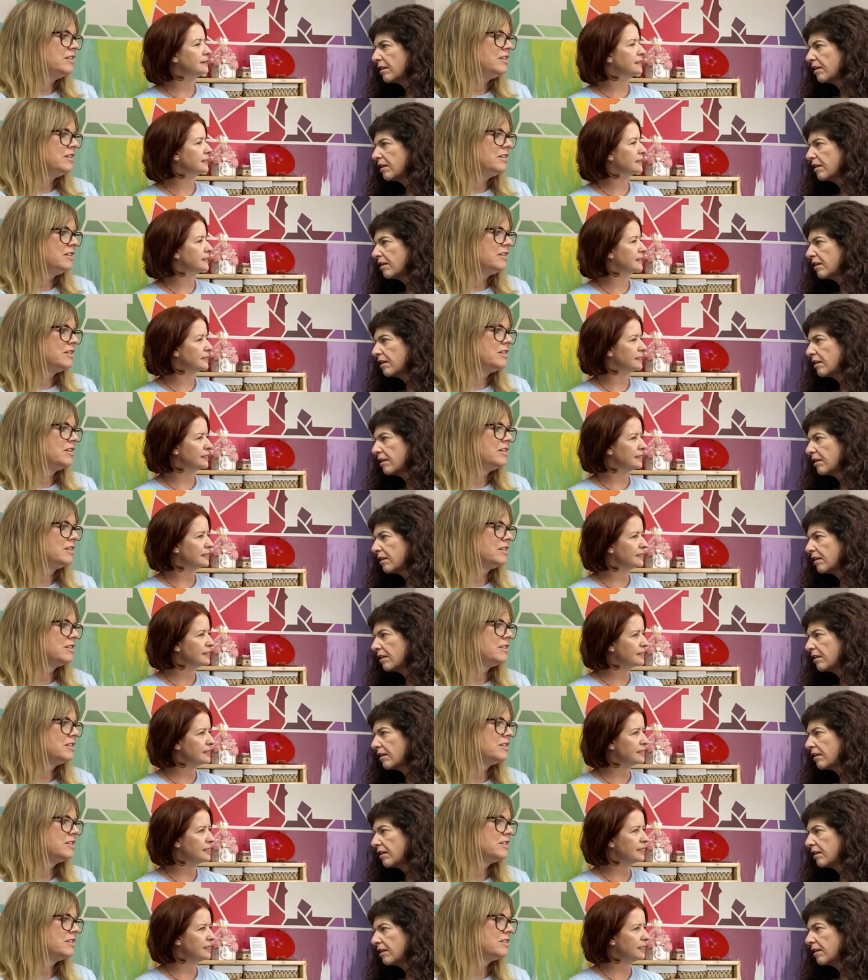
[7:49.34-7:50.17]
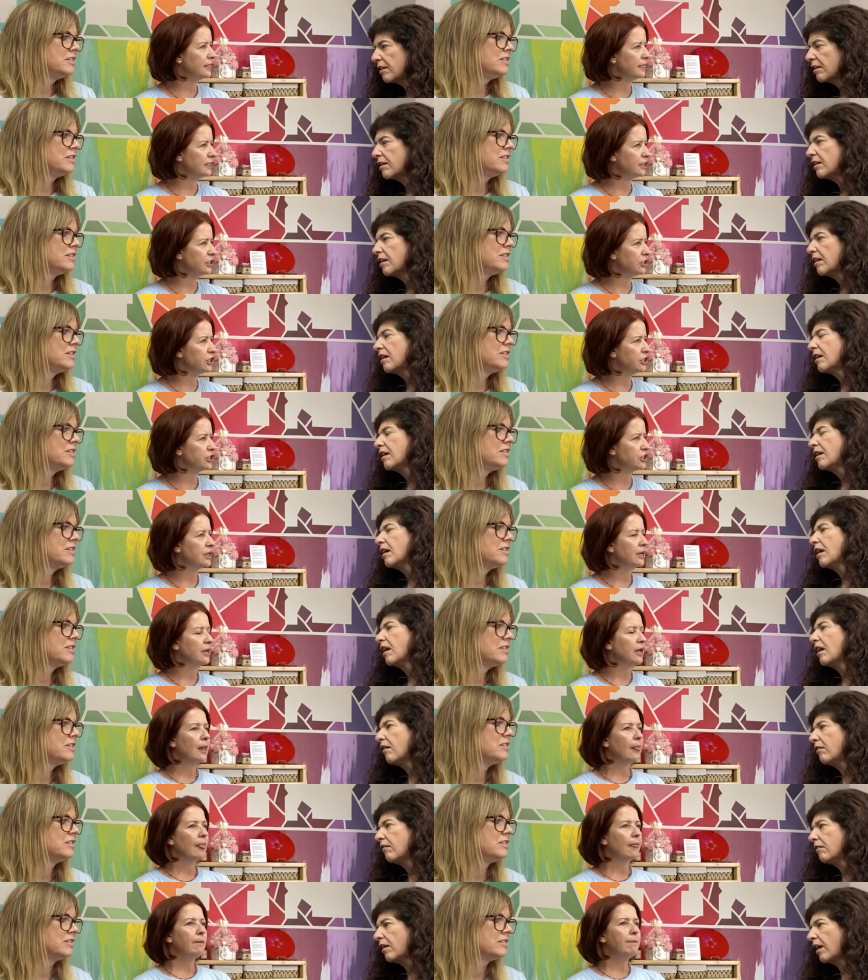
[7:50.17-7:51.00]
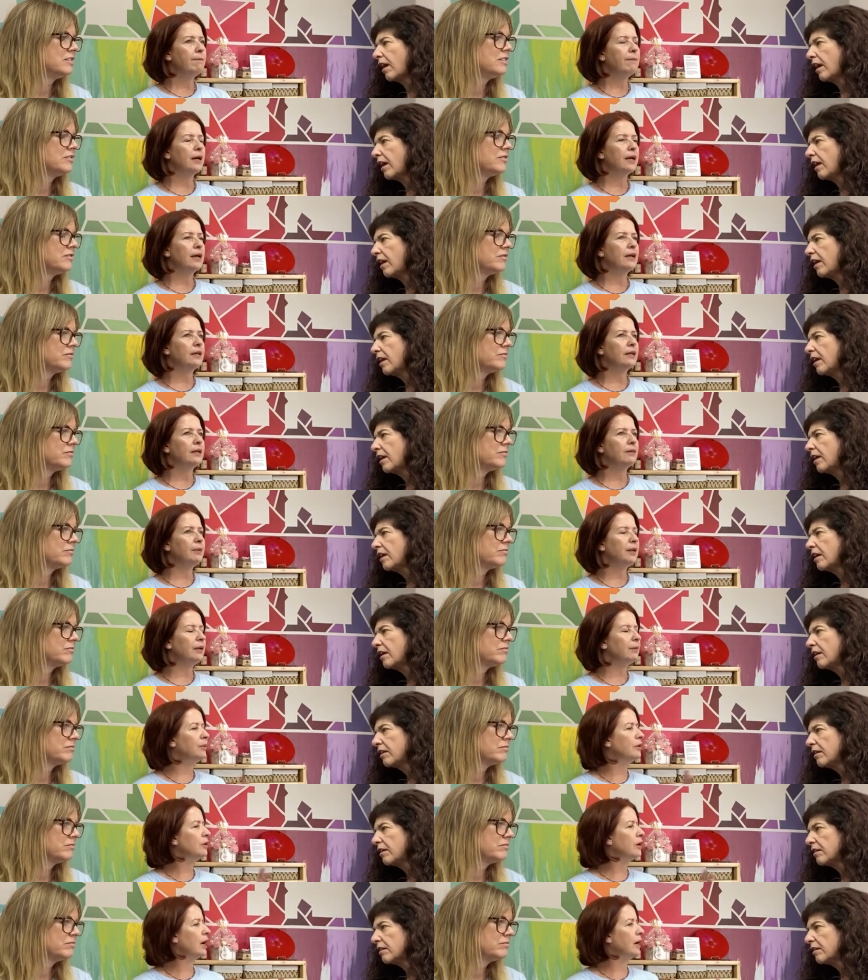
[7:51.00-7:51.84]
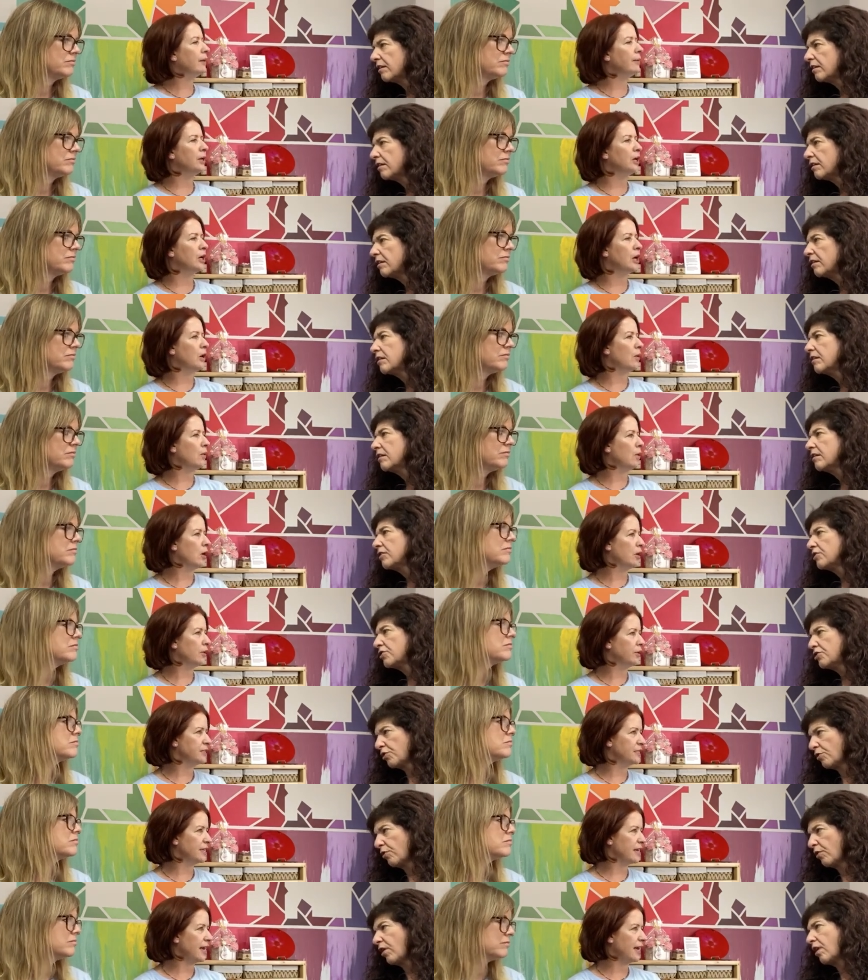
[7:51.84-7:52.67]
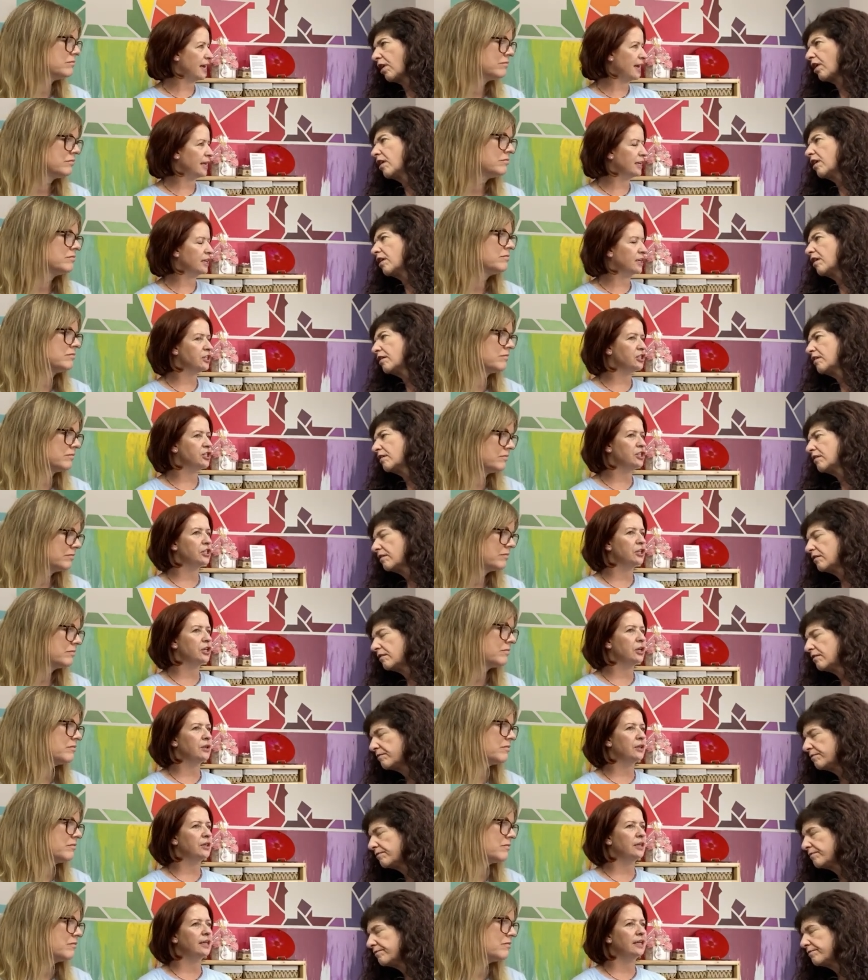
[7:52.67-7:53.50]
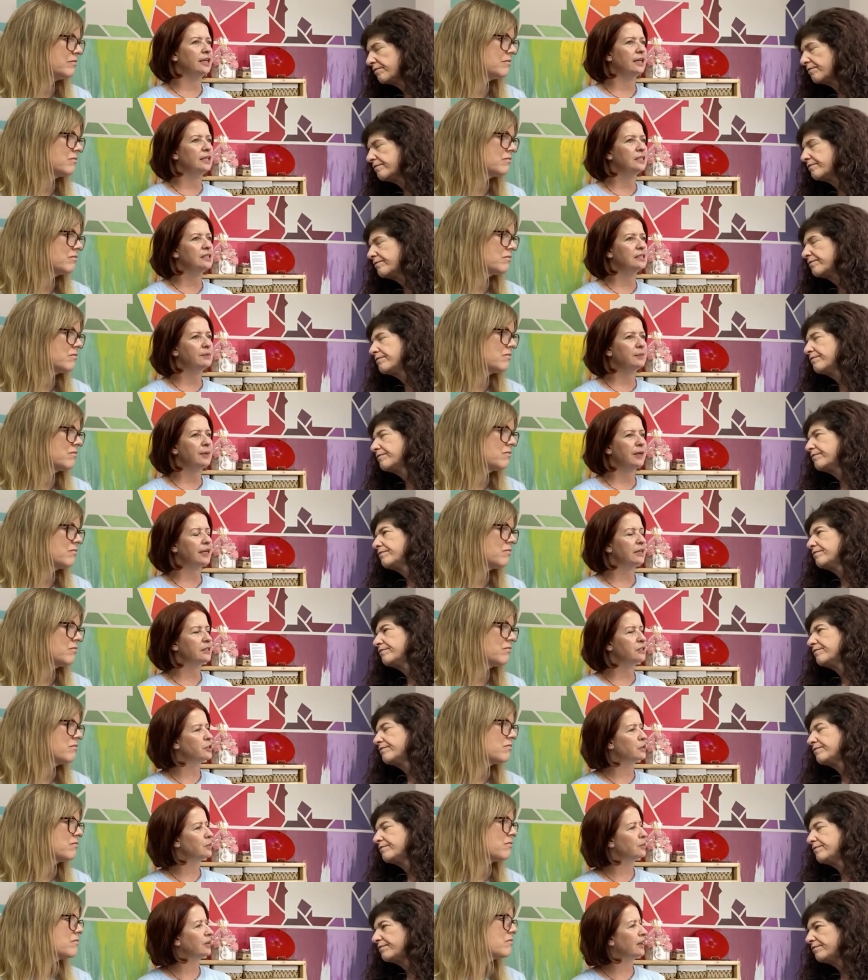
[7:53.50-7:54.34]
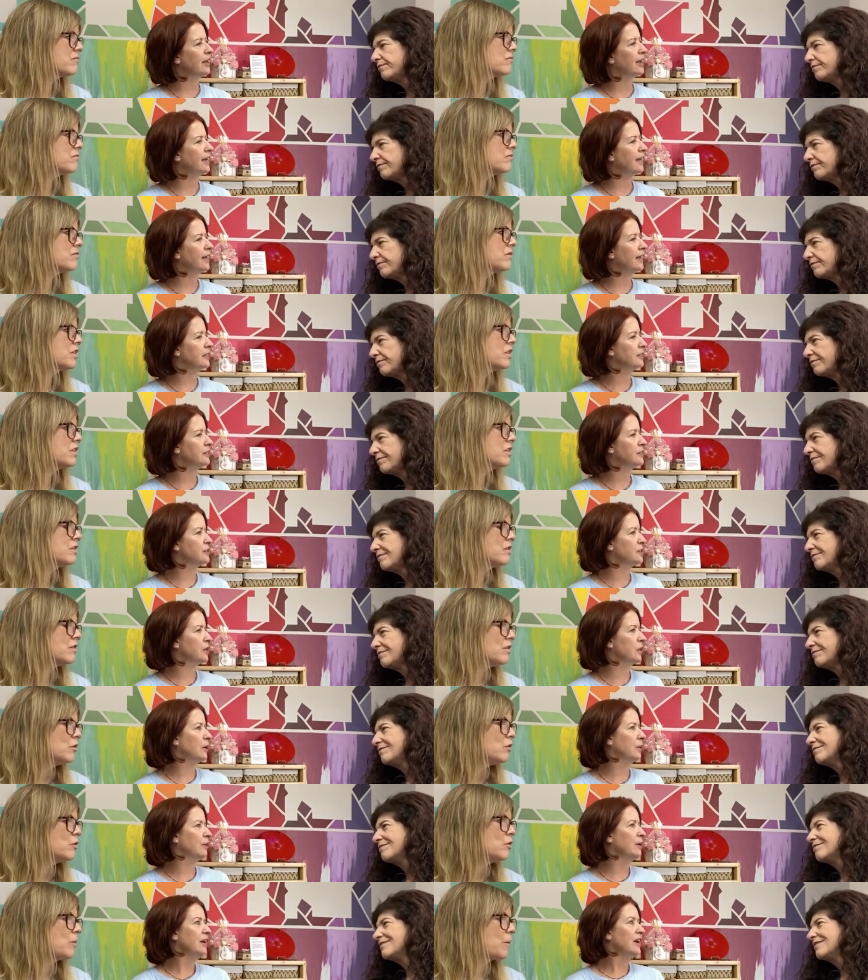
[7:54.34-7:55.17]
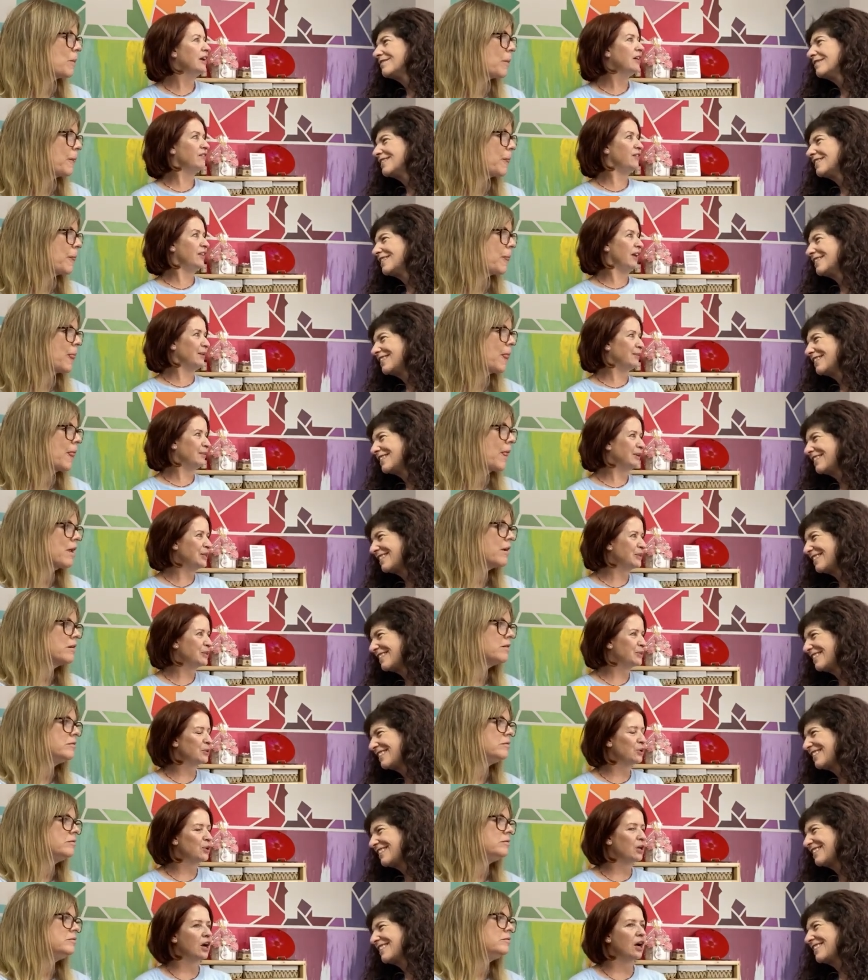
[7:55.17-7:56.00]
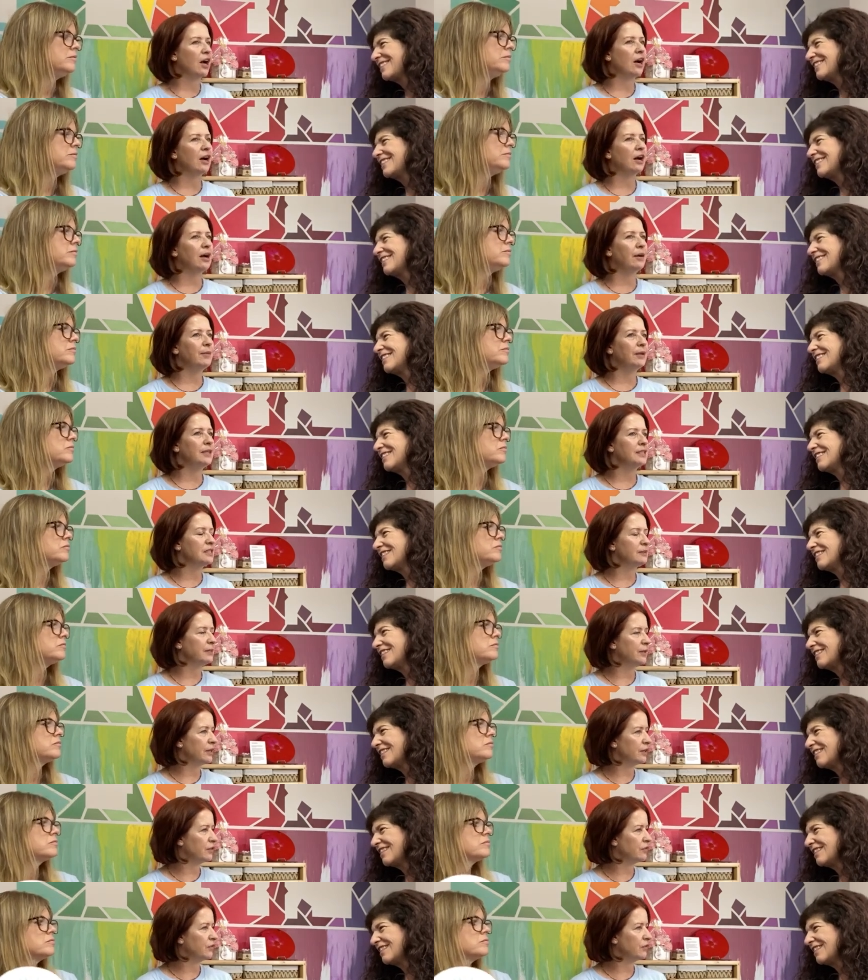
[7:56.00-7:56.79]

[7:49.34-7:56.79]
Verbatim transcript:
Speaker 1: 660-ish. Okay. But people come and go all sure. day because you know the kids bands are playing, so families will come and spend a